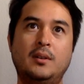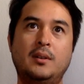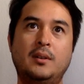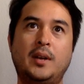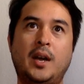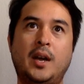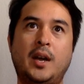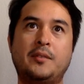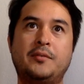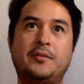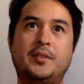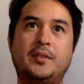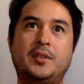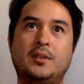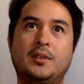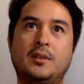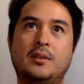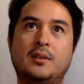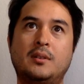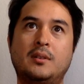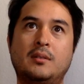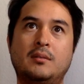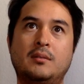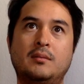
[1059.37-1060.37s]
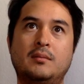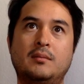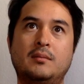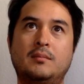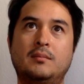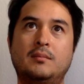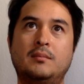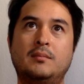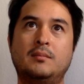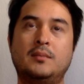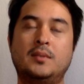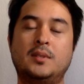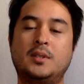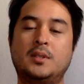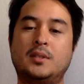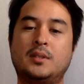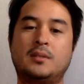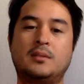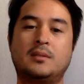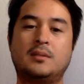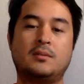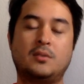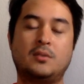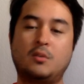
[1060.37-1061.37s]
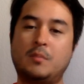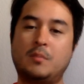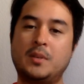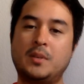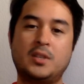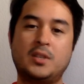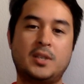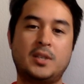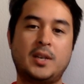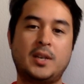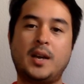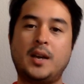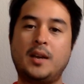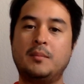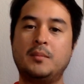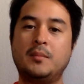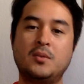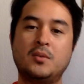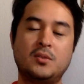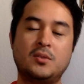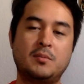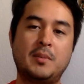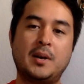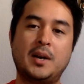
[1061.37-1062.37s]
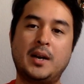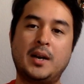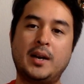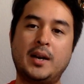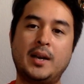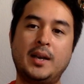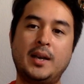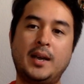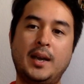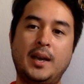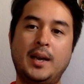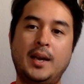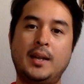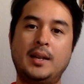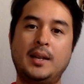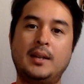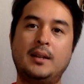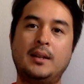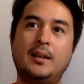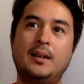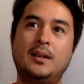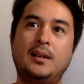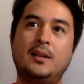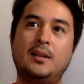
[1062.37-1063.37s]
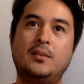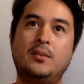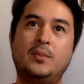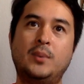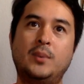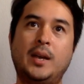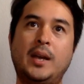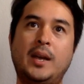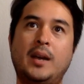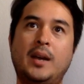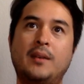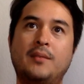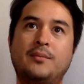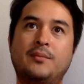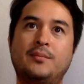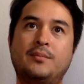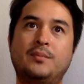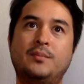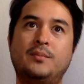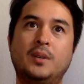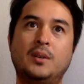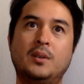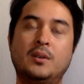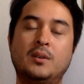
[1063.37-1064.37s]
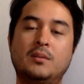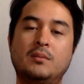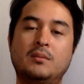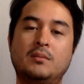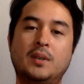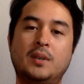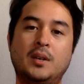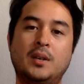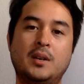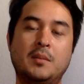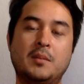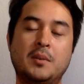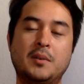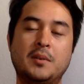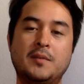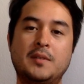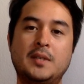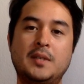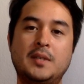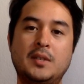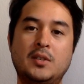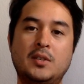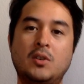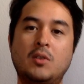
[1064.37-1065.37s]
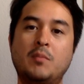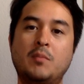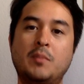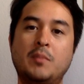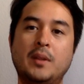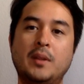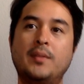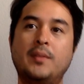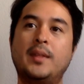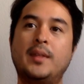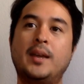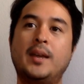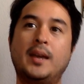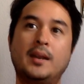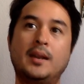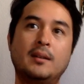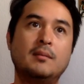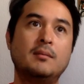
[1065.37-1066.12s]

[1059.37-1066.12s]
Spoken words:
after so much time goes by and we have, a number of seats open, then